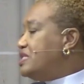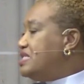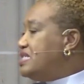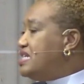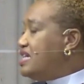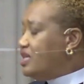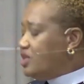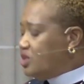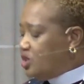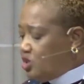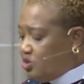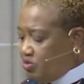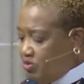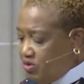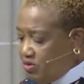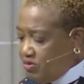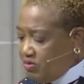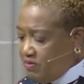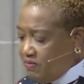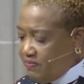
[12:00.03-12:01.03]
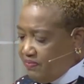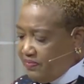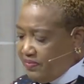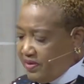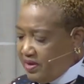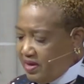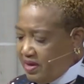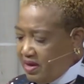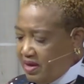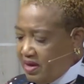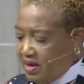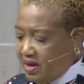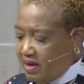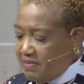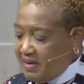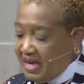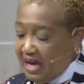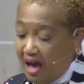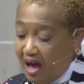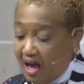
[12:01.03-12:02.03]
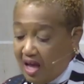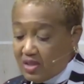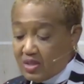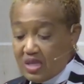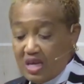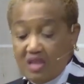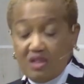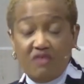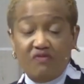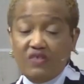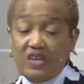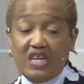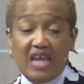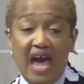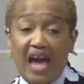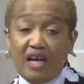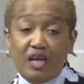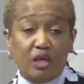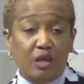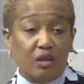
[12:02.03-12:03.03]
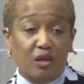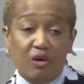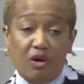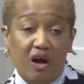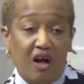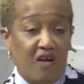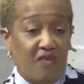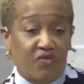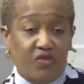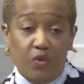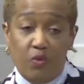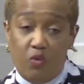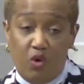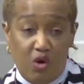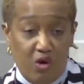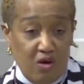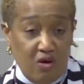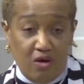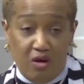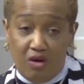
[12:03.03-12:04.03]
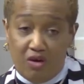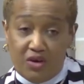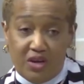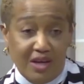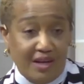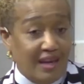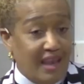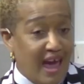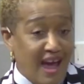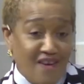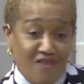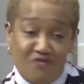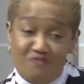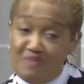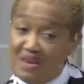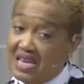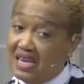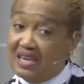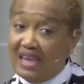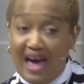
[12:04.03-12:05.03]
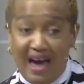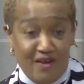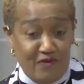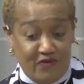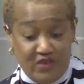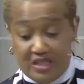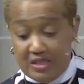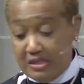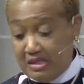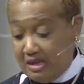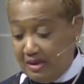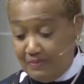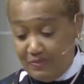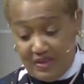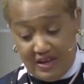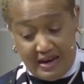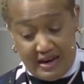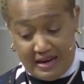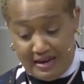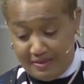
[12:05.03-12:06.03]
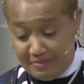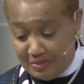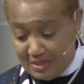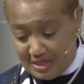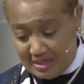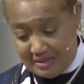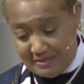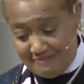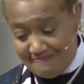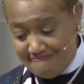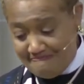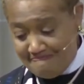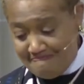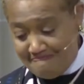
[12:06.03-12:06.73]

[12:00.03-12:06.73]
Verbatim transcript: to see us through. Because in the vernacular of the world, a life be life and sometimes.